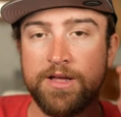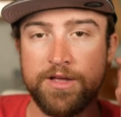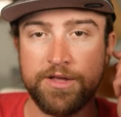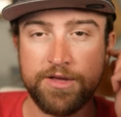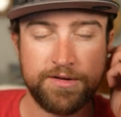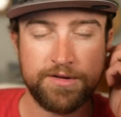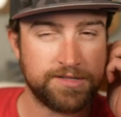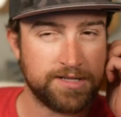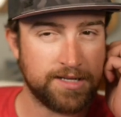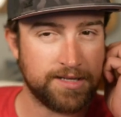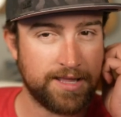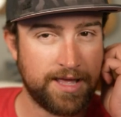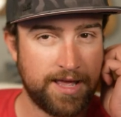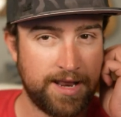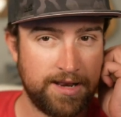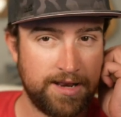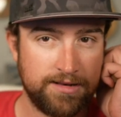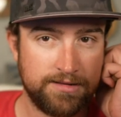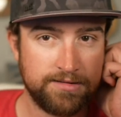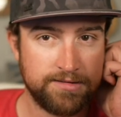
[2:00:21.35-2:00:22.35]
using
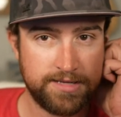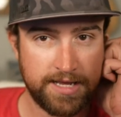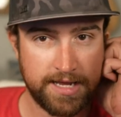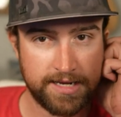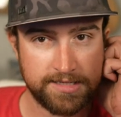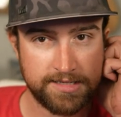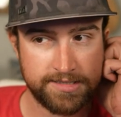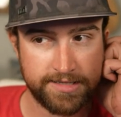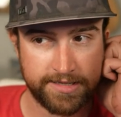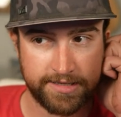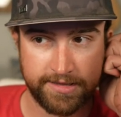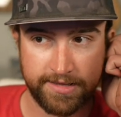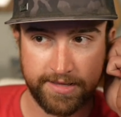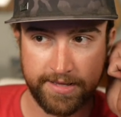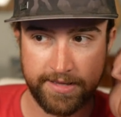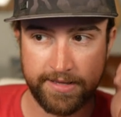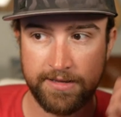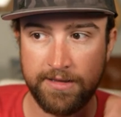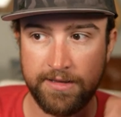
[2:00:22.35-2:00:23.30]
that texting thing,